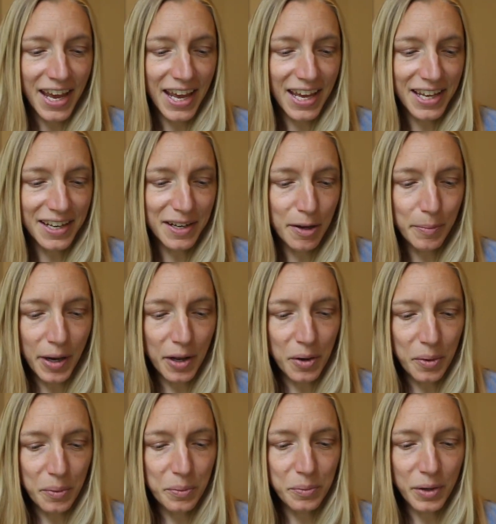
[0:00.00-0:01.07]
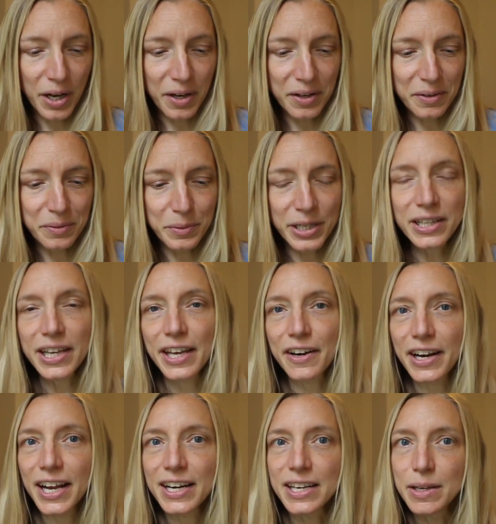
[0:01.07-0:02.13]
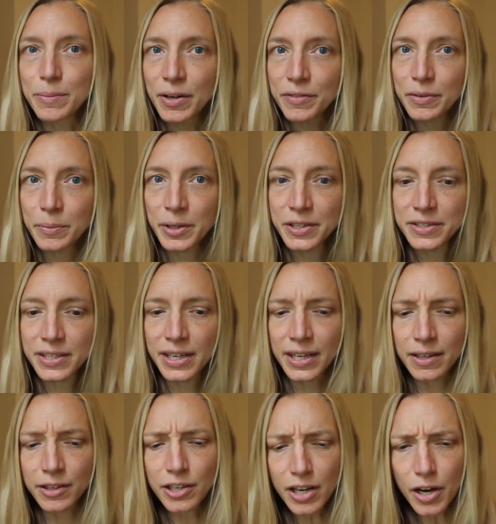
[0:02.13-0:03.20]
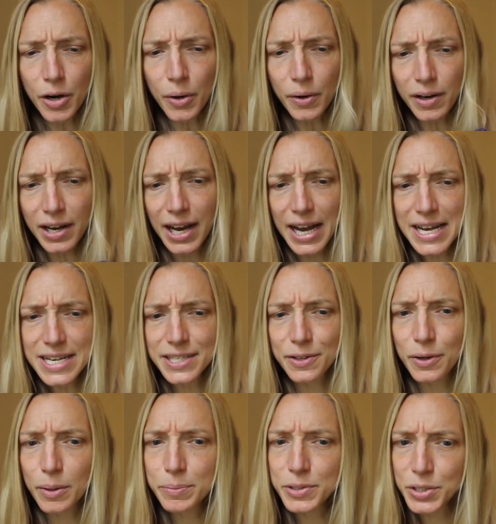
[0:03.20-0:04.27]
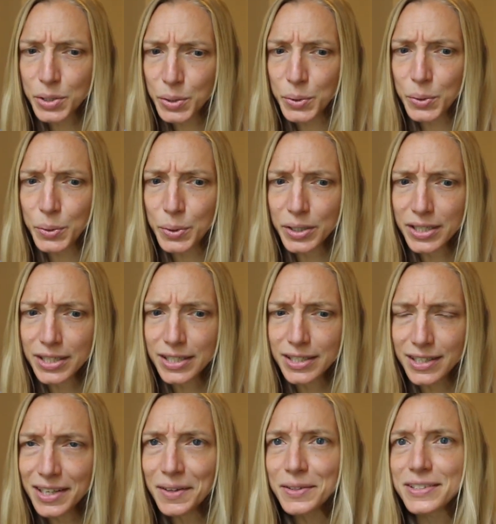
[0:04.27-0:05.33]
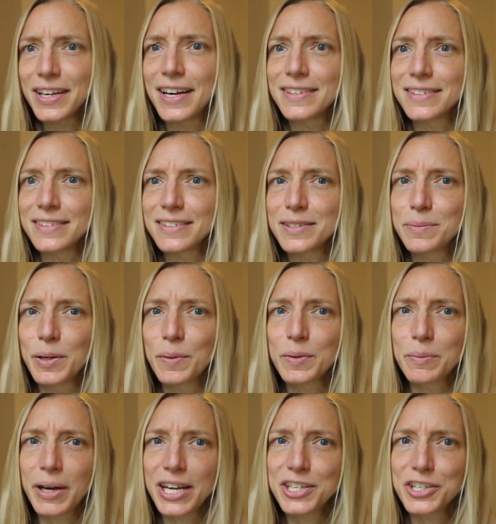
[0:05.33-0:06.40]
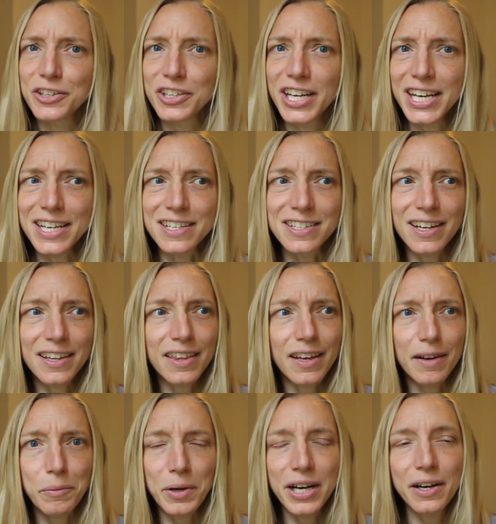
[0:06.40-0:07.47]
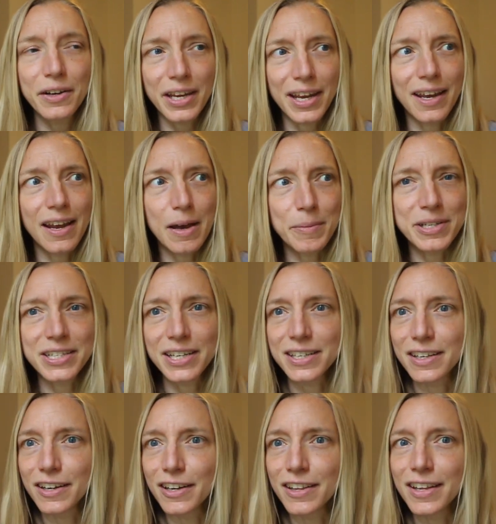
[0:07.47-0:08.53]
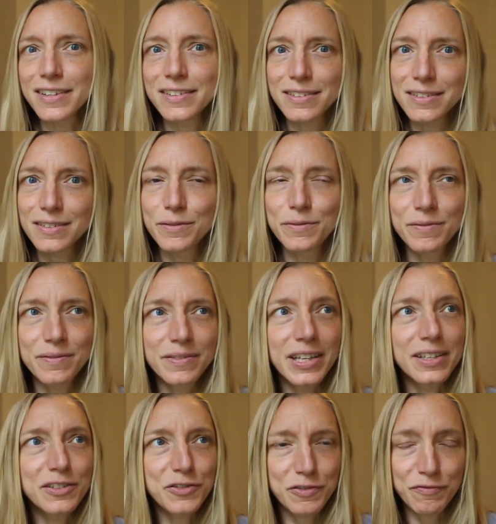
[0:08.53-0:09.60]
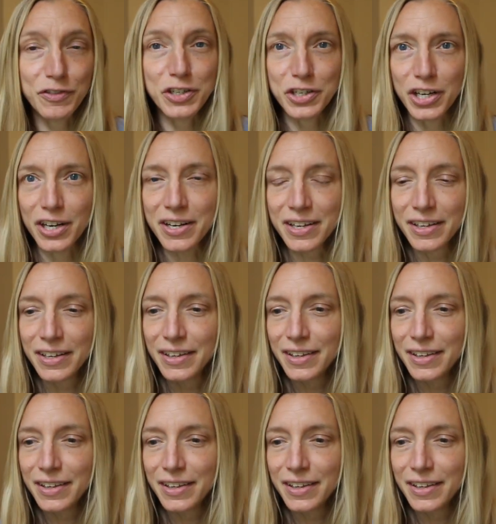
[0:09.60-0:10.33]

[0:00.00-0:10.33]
And about a, a, week later, I got an email from her saying, you know, I had to go up two needle sizes to be able to match your gauge. I thought, wow, okay, I am a tight knitter. That's, that's for sure.